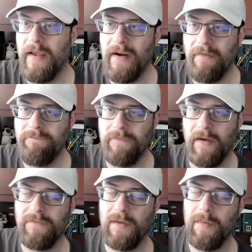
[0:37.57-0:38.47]
And
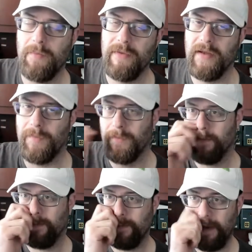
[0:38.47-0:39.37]
I've come up with a
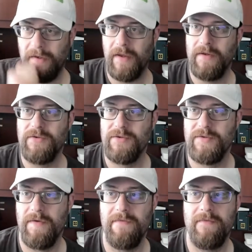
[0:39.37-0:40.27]
couple
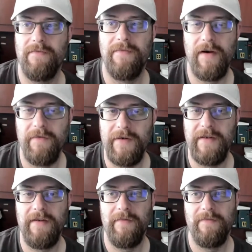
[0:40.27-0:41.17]
just
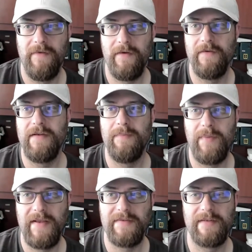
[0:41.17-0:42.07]
very, very
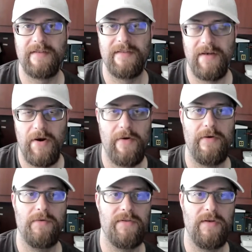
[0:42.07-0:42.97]
basic
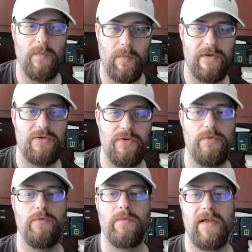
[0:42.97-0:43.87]
scenarios in which
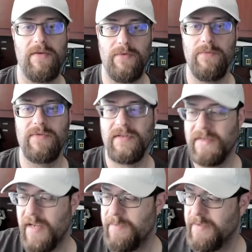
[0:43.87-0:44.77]
you can use
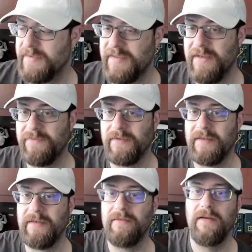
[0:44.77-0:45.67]
containment
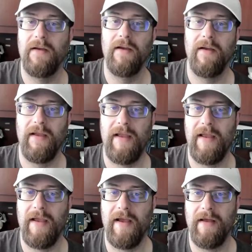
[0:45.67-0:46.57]
safely,
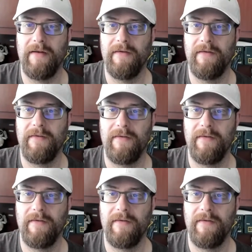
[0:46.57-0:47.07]
and